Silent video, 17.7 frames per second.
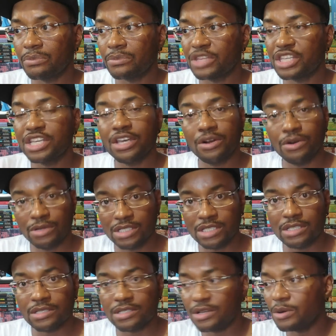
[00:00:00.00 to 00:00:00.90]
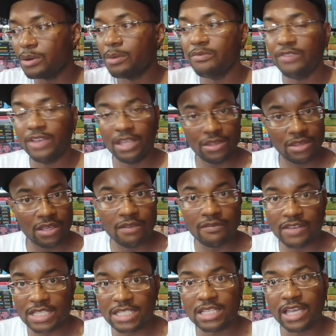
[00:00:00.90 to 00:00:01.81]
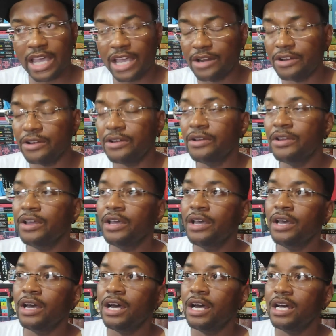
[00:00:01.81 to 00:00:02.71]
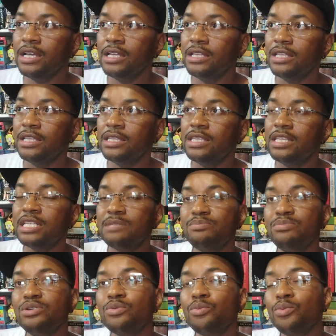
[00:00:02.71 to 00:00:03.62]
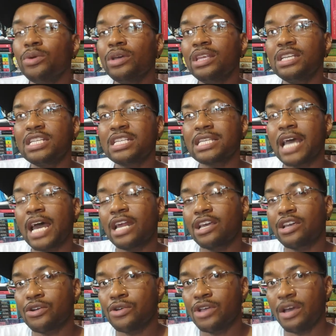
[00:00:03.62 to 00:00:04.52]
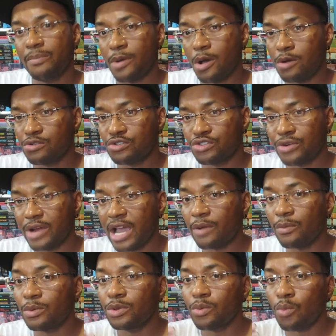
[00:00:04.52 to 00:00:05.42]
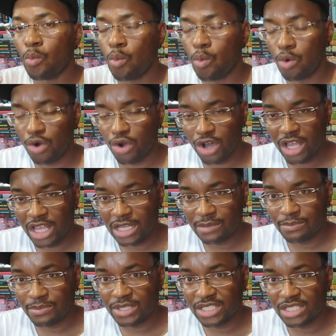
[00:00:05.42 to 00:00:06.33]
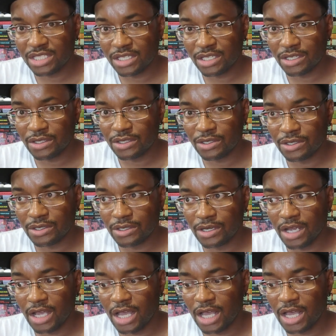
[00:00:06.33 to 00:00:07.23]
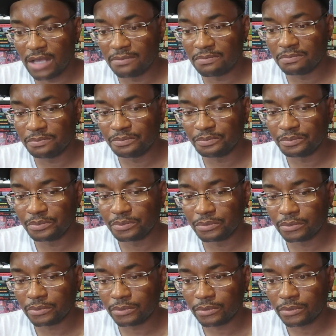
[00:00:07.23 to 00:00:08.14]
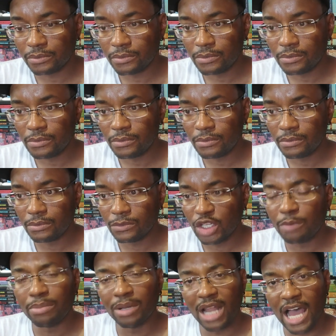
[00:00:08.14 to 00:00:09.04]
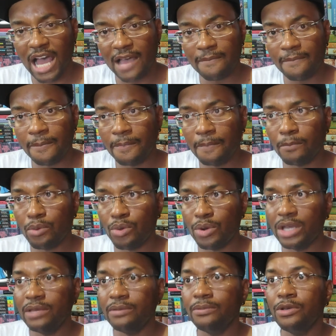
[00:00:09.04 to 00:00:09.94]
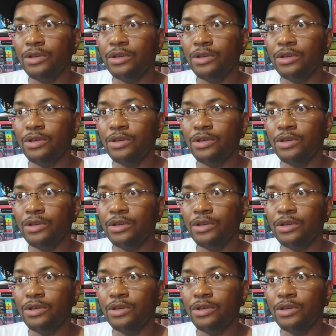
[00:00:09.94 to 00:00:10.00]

to get to circumvent the investigator this book really just kind of kept on track with one particular um, plot point,